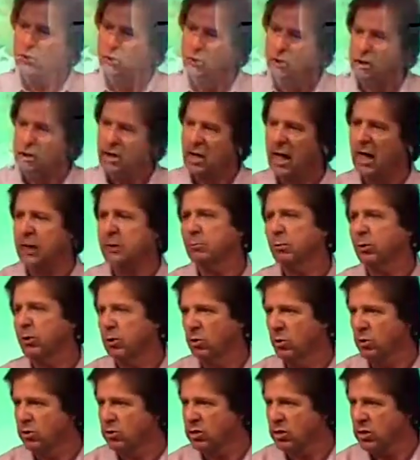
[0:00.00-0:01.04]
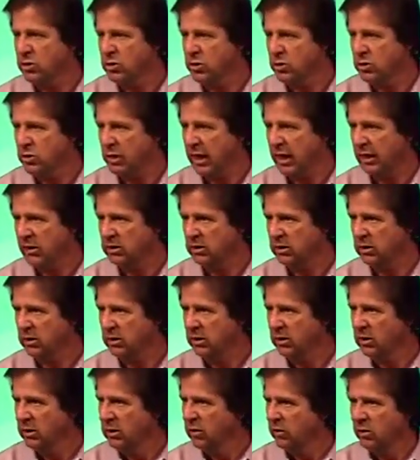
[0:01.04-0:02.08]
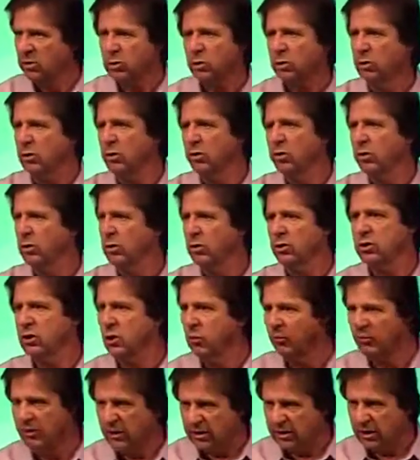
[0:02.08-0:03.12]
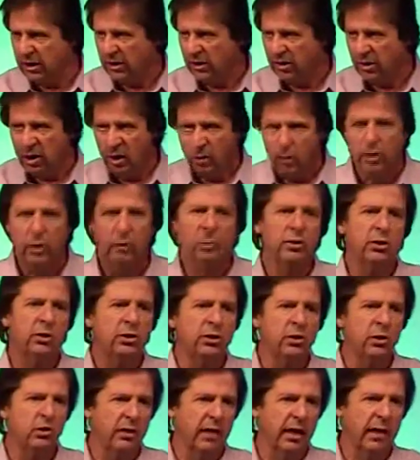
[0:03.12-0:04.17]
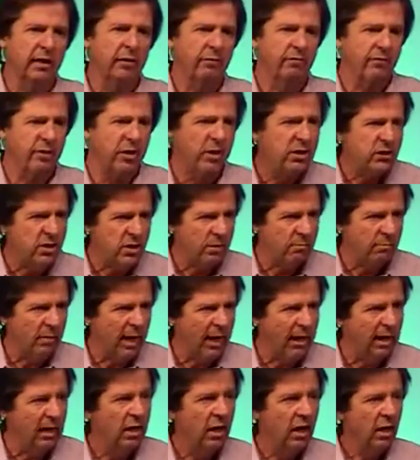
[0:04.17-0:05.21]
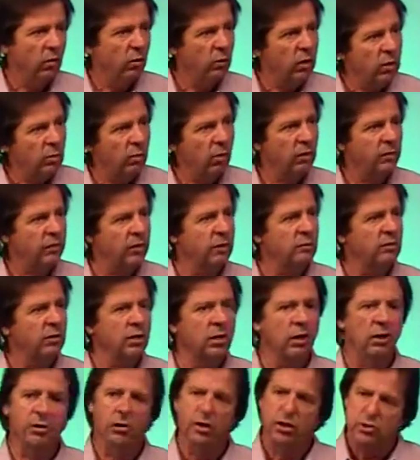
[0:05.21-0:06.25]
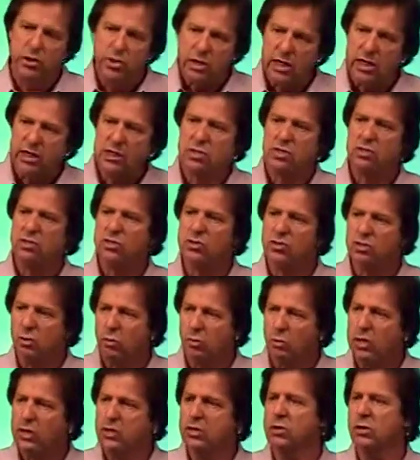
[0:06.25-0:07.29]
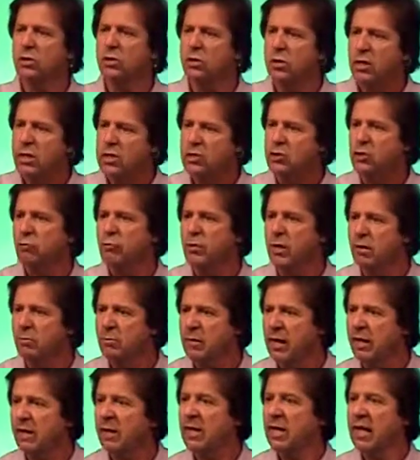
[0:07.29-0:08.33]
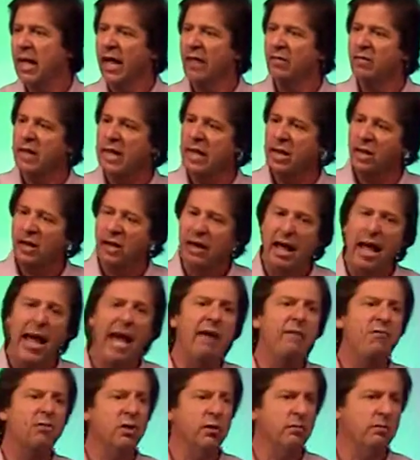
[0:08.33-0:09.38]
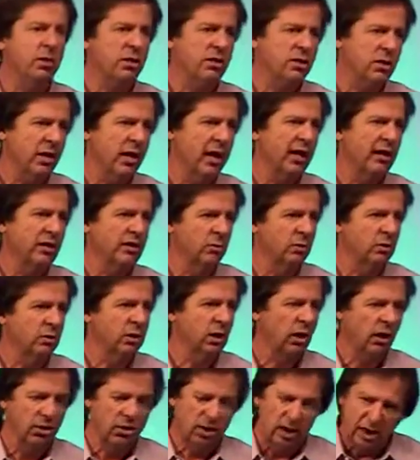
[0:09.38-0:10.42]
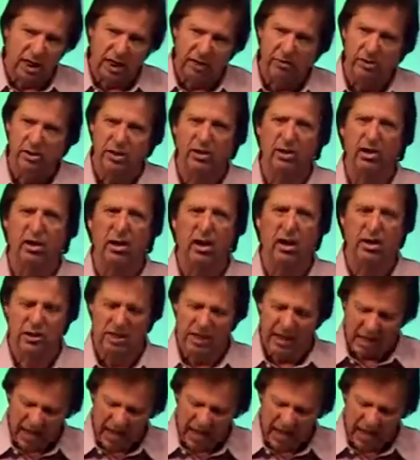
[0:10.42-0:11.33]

through the gospel of the Lord Jesus Christ. We just want to go to the nursing home visit. We don't want to just go down and feed somebody. We want them to know that Jesus is the reason their needs are being met and their lives can be changed the result of giving their hearts